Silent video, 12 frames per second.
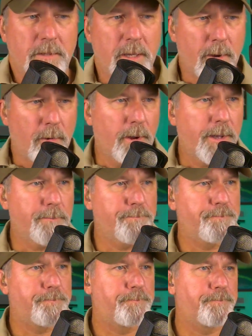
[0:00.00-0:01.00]
Am I right?
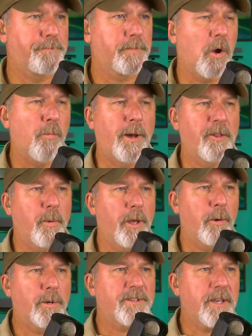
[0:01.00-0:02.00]
Oh, by the way, I
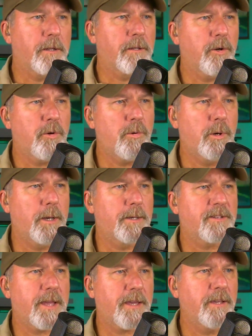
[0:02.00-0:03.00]
want to say hello,
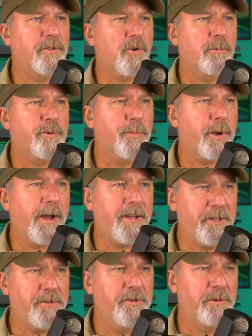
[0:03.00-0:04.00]
Stacking Stormtrooper. How
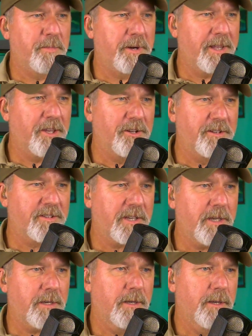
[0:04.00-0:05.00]
you doing, buddy? Good to see
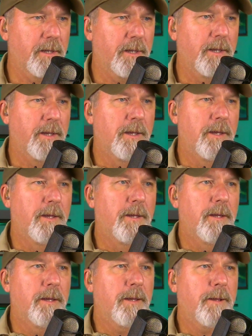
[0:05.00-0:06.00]
you.
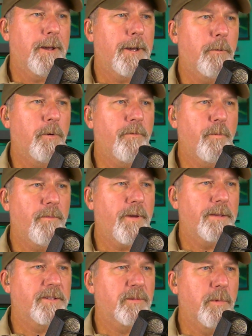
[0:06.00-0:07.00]
We've
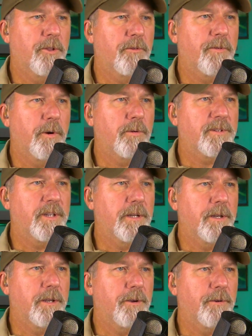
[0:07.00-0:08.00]
had some other folks in
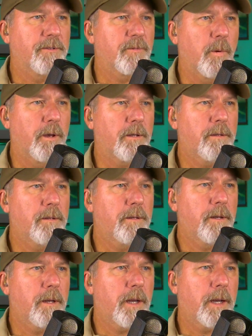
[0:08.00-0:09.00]
here as well.
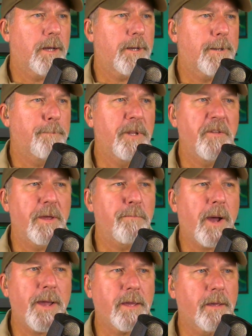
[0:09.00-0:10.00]
Minivan
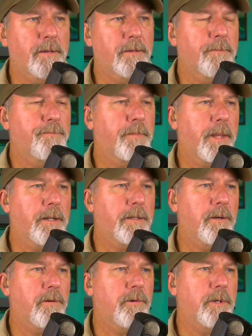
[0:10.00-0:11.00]
Mike.
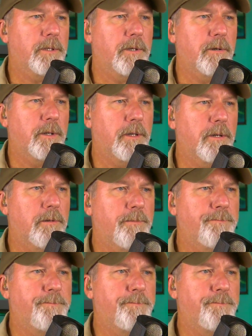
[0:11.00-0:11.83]
Hello, hello, hello.